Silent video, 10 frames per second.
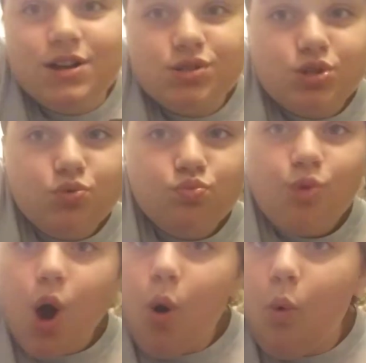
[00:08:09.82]
2,
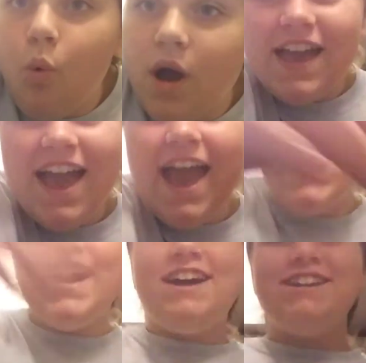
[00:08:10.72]
1.
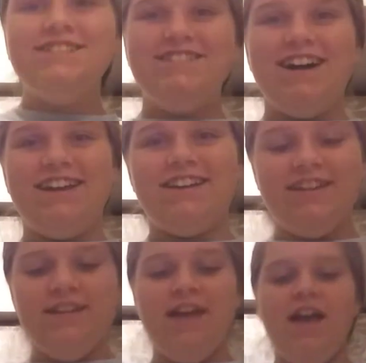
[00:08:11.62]
And done.
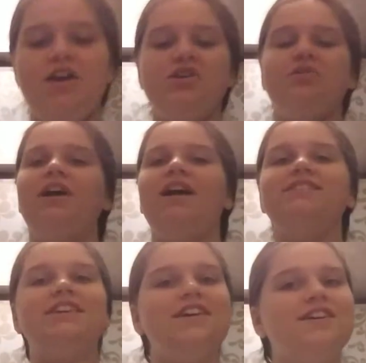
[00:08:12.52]
You
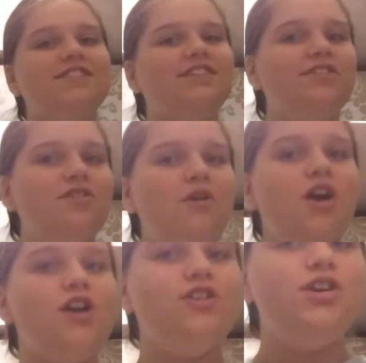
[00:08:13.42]
guys, here's
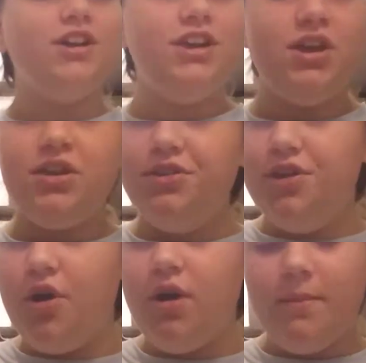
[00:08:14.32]
your cookie
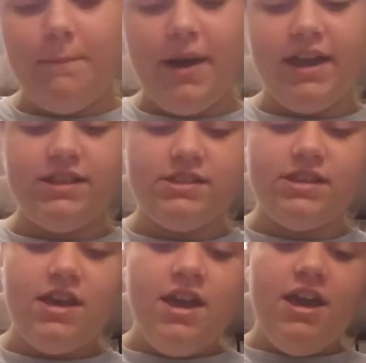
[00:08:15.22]
dough bites.
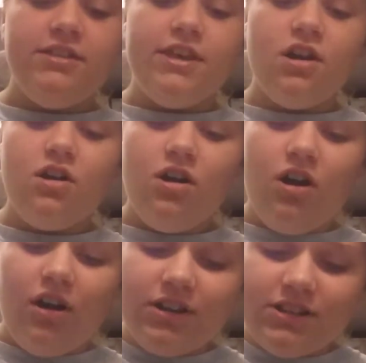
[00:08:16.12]
They are
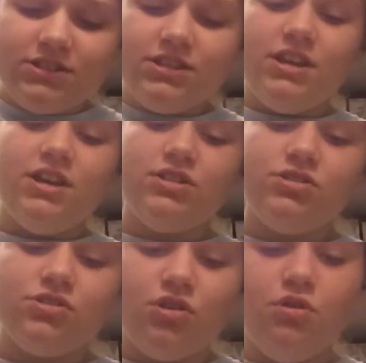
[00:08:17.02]
honestly
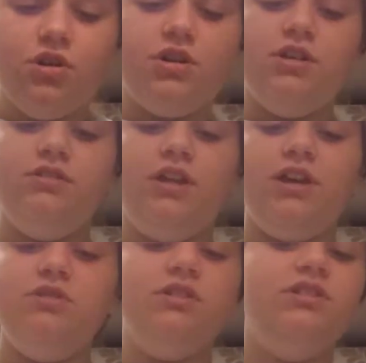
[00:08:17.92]
so good.
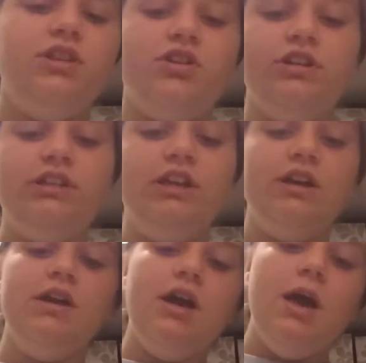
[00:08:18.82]
Like, you can literally
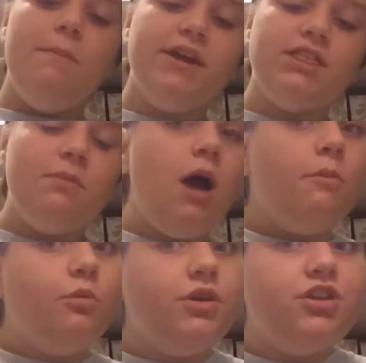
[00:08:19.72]
pick them
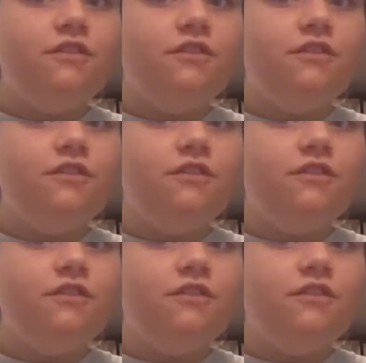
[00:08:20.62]
up with your